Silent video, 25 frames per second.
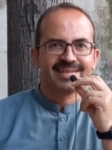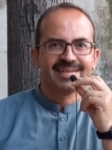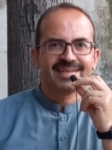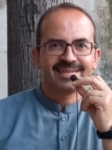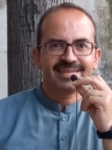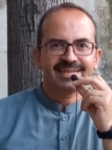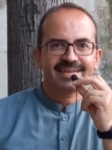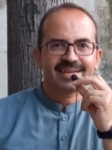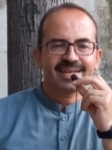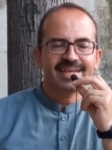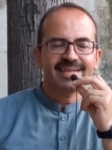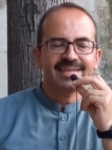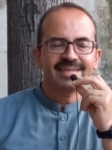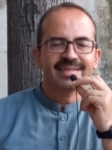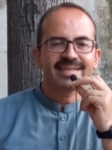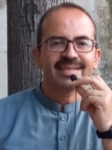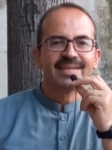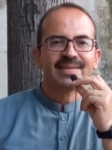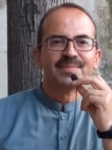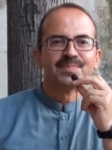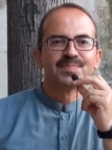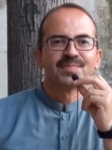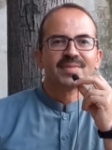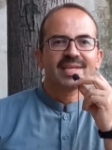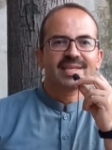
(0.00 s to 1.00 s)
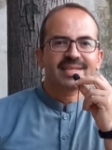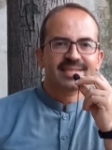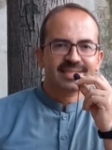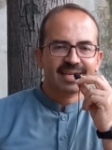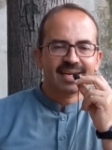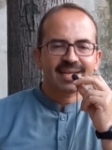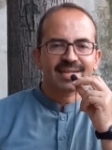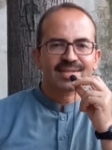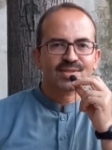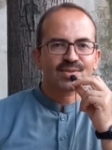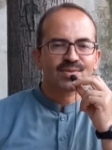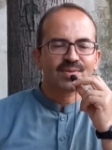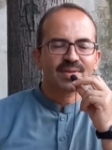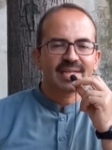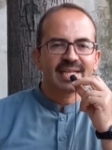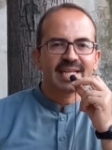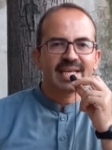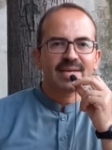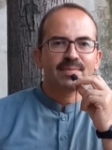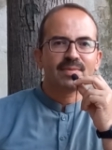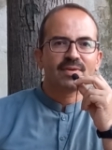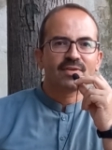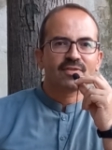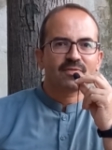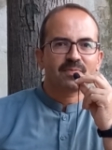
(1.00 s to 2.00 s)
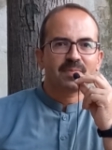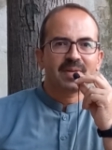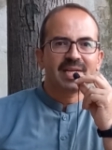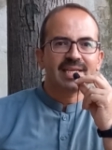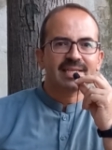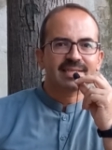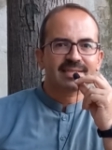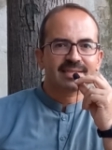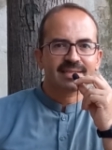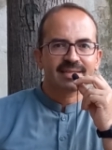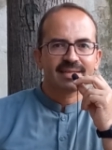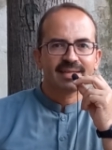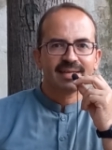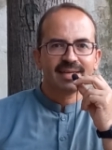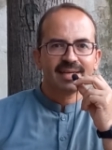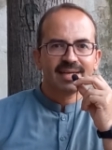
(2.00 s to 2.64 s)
right? It's also a name of place